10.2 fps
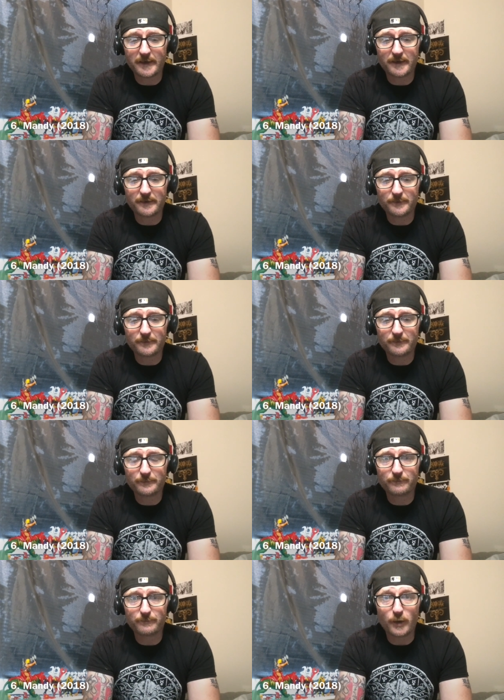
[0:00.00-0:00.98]
uh,
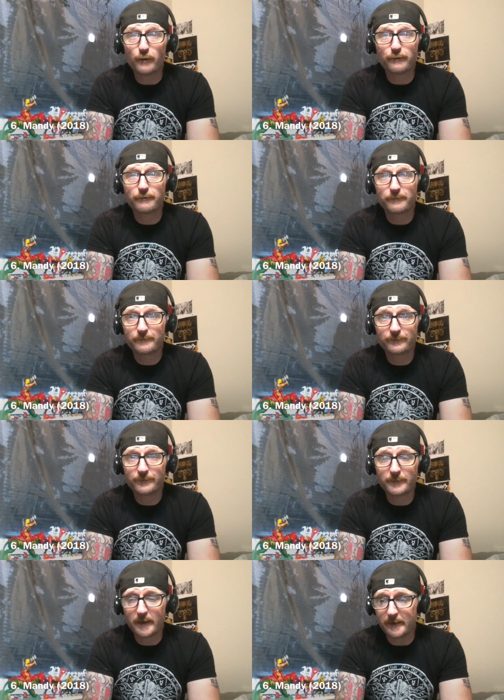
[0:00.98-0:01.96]
Earth.
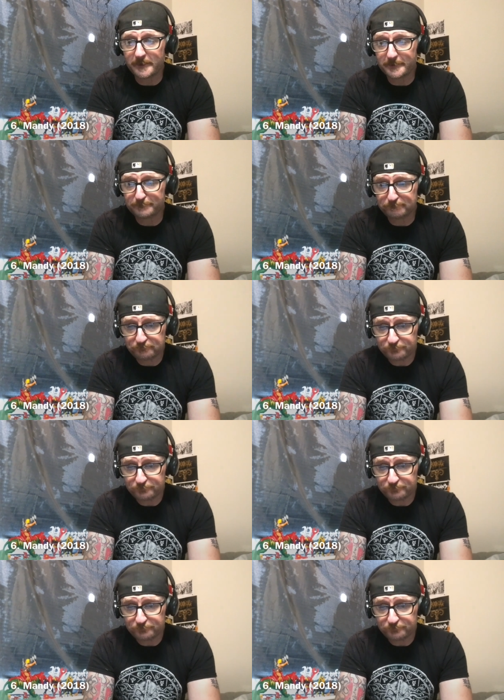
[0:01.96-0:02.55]
Um,